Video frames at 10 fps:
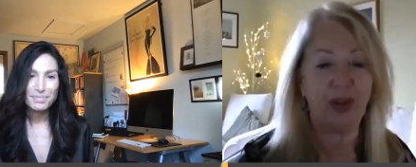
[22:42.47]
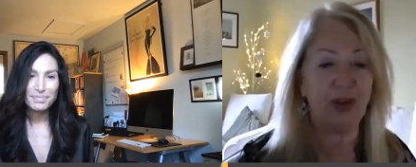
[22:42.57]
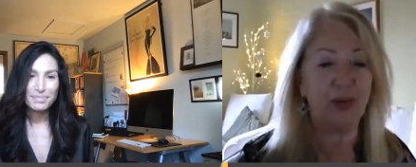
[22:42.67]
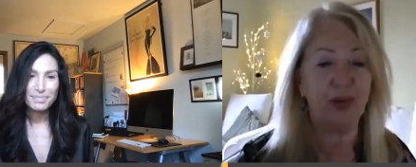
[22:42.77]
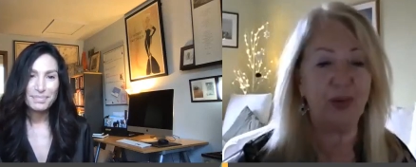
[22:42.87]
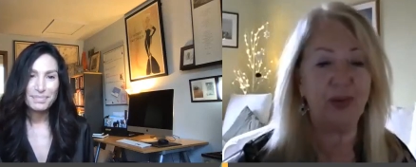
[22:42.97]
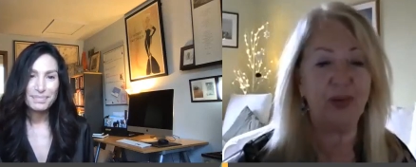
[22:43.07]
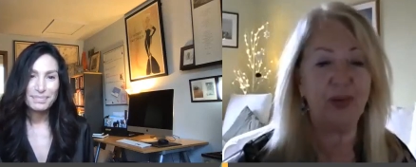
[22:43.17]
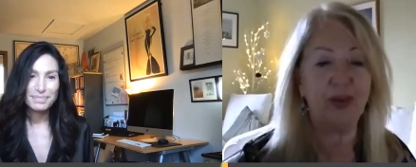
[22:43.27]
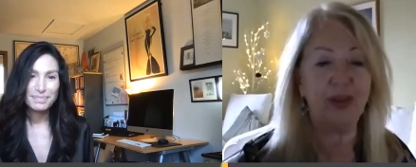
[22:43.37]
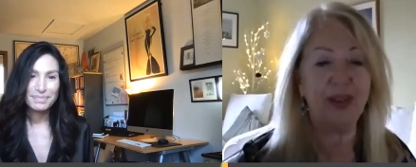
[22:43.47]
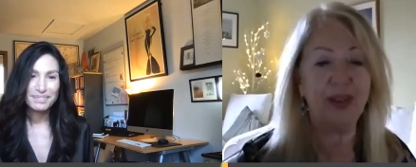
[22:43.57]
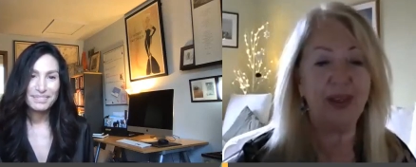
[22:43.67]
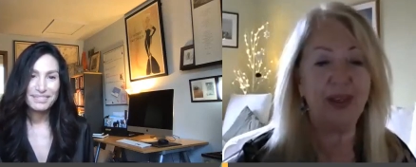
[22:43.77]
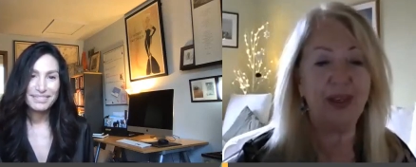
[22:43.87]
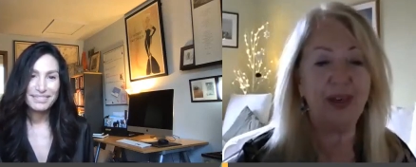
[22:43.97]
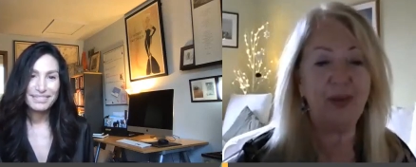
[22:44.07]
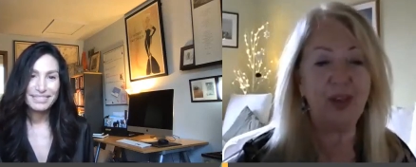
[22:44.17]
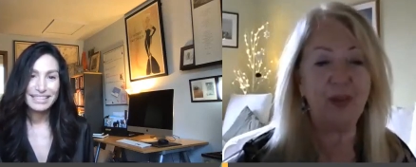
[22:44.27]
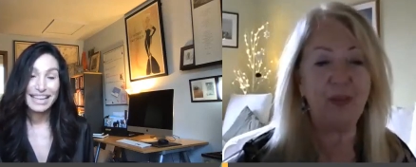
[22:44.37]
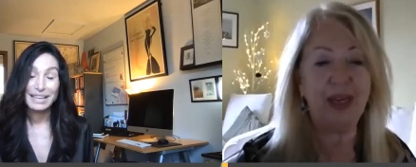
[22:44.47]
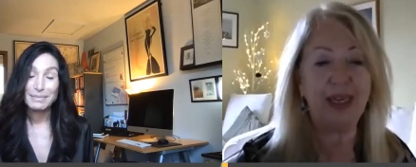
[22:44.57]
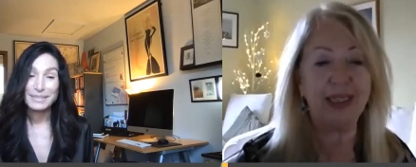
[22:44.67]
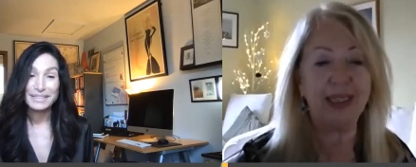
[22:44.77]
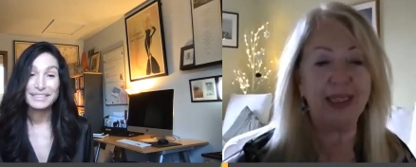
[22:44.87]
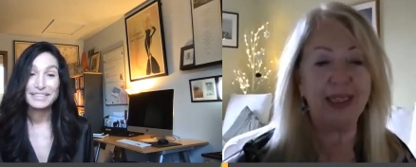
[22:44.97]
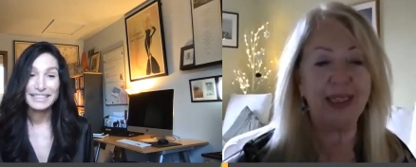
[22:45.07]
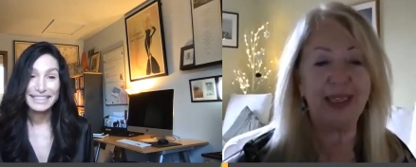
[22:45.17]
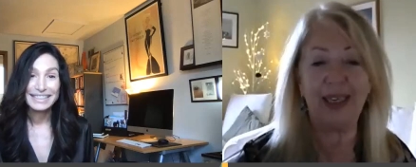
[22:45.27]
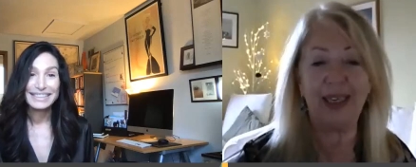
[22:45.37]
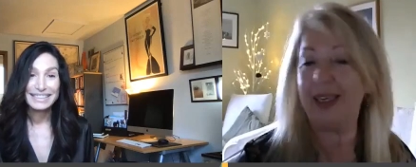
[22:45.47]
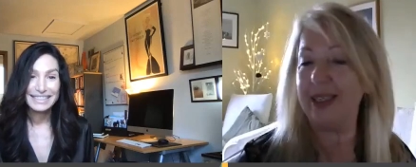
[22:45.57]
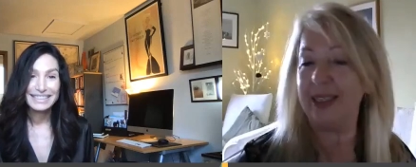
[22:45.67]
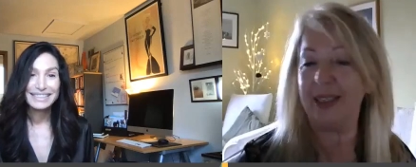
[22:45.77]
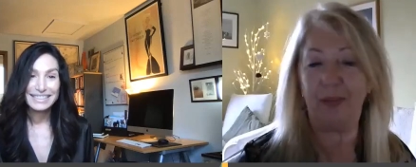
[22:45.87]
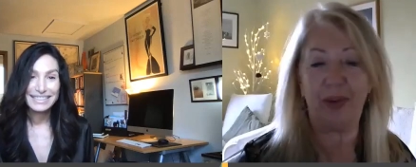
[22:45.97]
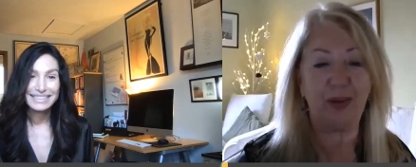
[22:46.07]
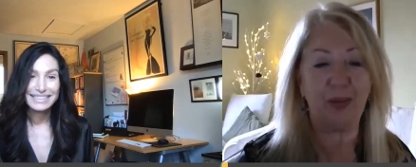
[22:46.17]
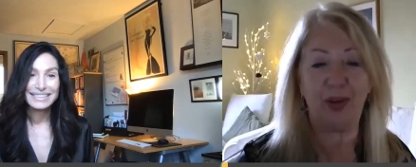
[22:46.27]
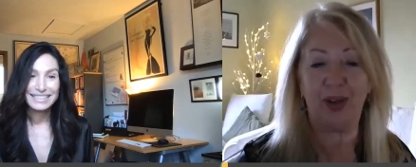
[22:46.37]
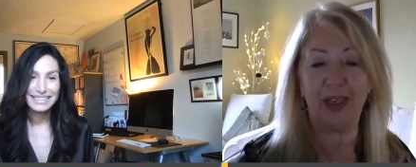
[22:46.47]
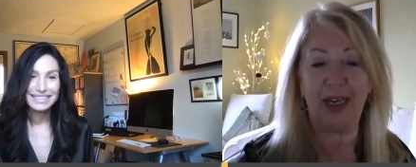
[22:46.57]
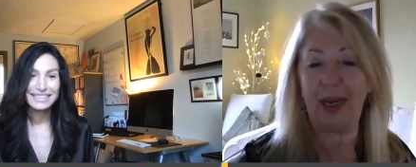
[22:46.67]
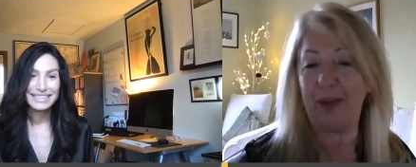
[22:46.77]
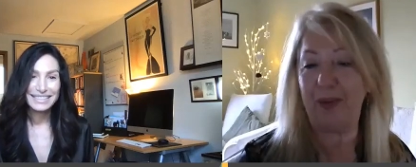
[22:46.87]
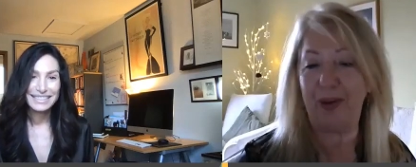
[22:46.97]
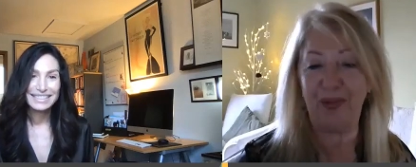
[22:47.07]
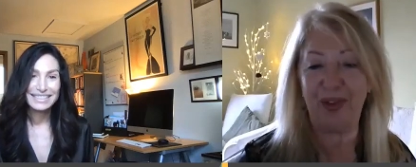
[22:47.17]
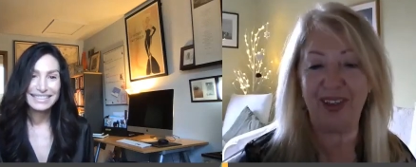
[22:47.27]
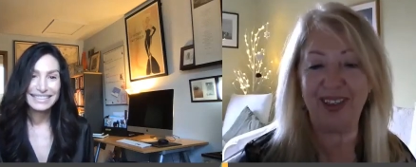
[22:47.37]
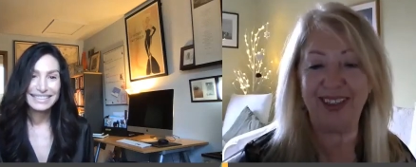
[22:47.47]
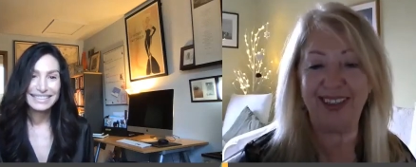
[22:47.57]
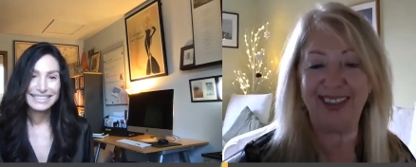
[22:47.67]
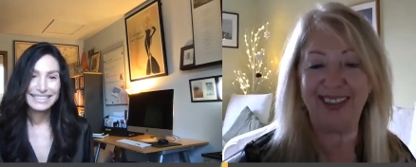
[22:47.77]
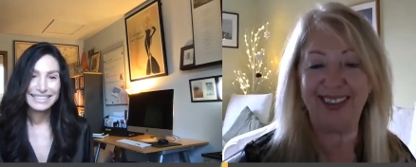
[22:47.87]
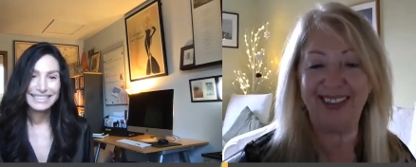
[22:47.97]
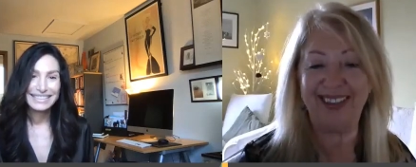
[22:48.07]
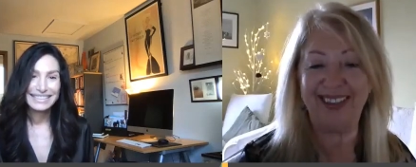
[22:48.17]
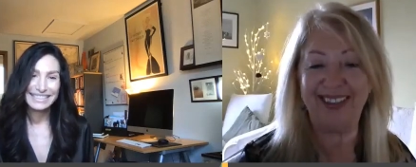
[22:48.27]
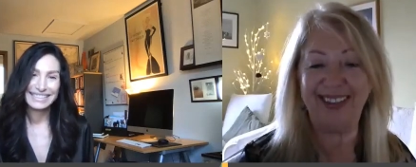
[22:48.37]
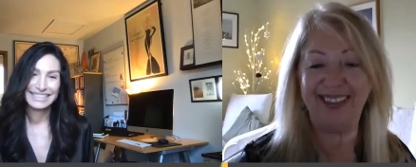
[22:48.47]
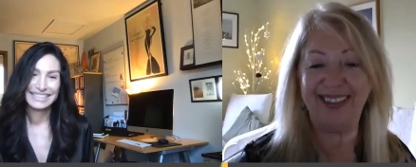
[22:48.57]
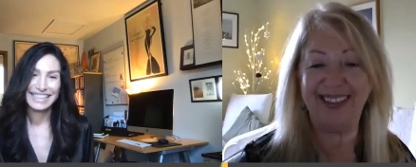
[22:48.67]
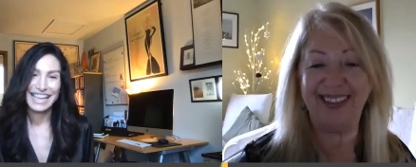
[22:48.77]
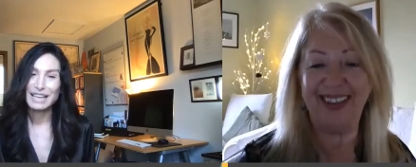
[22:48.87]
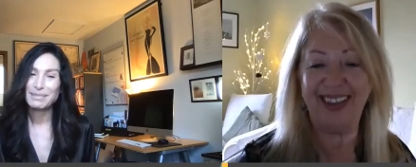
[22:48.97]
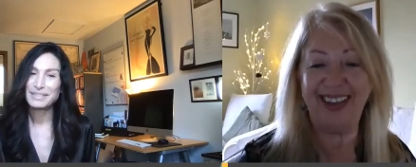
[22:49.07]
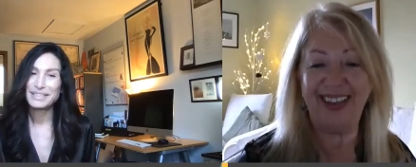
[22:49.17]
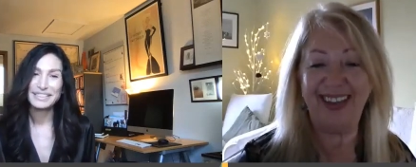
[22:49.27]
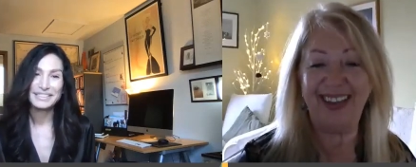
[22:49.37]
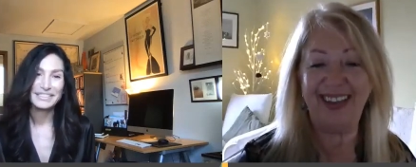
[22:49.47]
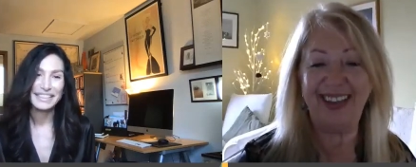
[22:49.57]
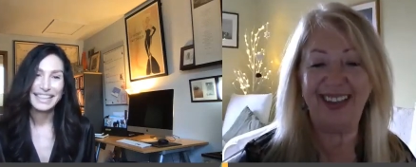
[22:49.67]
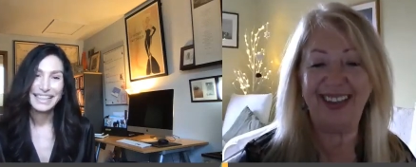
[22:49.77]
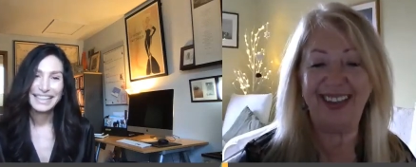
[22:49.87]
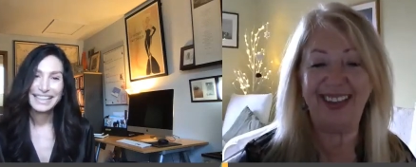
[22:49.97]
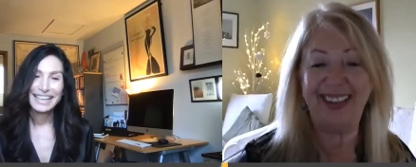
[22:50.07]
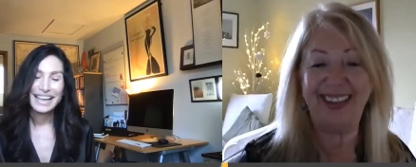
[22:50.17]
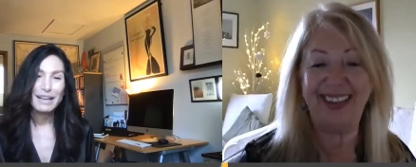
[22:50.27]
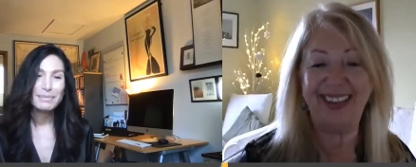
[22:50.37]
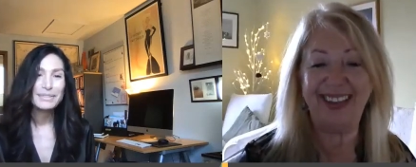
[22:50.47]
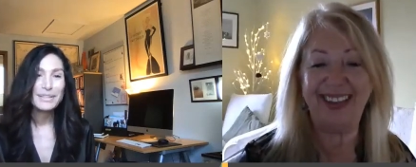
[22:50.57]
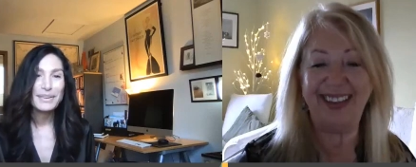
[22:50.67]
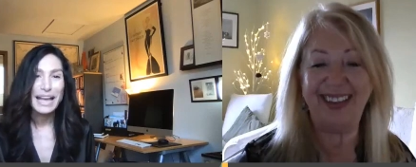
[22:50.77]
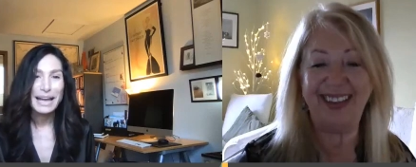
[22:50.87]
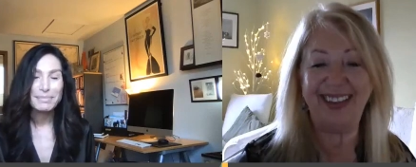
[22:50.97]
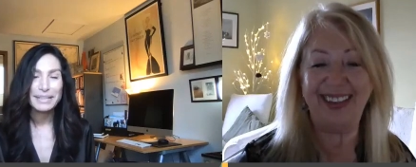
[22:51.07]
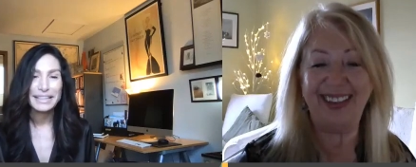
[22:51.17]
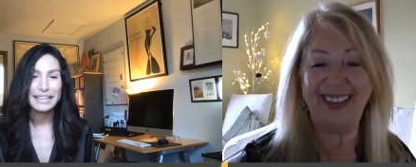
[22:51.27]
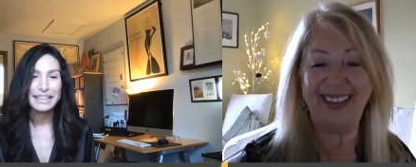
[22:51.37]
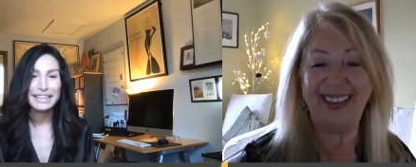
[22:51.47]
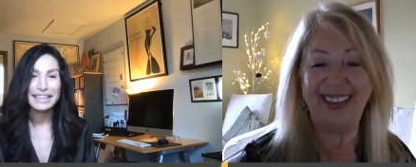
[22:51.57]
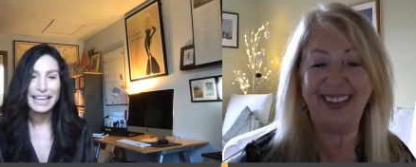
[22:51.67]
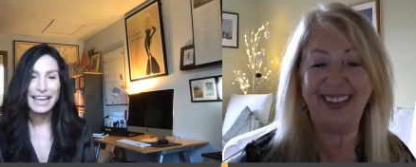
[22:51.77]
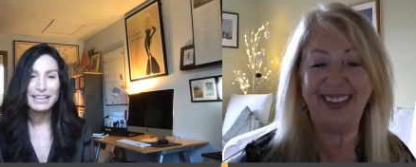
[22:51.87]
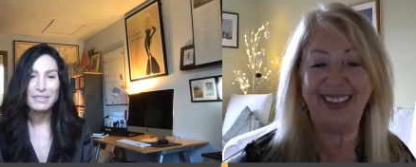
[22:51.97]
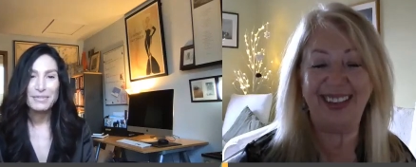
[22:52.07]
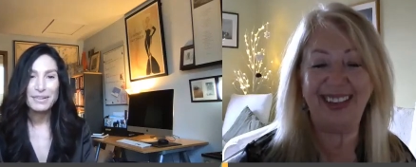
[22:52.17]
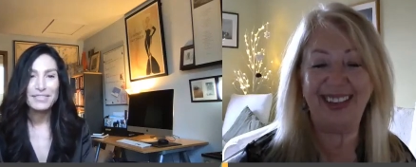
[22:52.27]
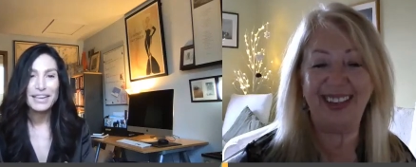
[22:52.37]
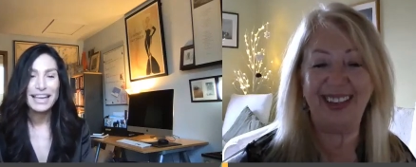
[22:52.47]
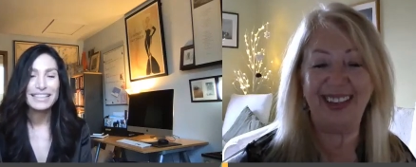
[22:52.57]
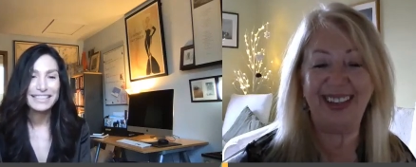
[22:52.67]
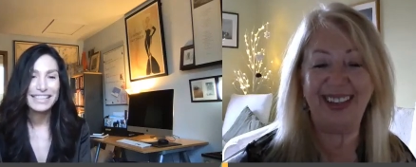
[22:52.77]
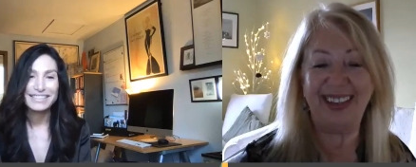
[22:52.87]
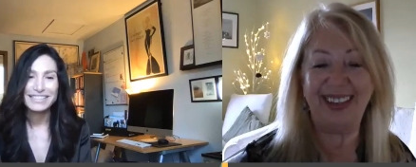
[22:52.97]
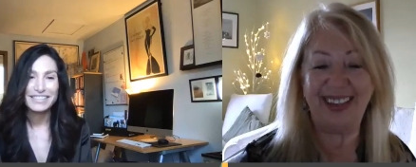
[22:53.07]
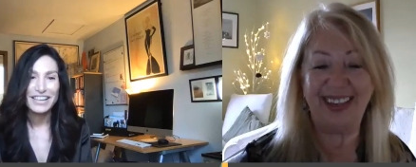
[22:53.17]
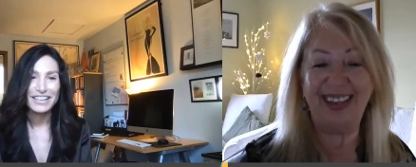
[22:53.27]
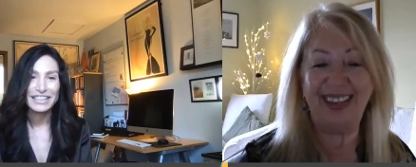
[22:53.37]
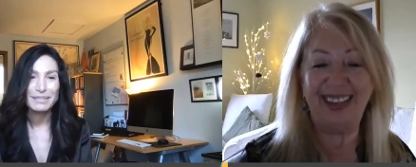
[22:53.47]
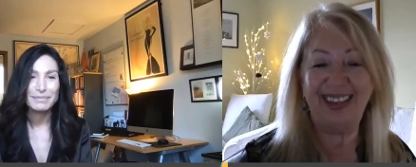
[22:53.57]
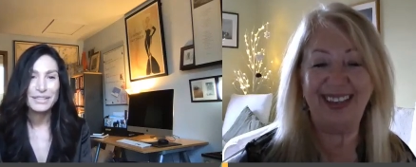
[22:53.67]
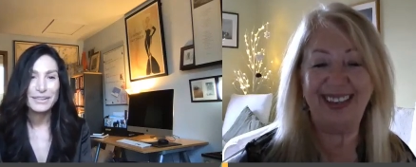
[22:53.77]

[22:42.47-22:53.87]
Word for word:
Speaker 1: they do, which makes us a better world and a happier world.
Speaker 2: Mm. Absolutely. I'm so happy that we've had a chance to talk, and I'm so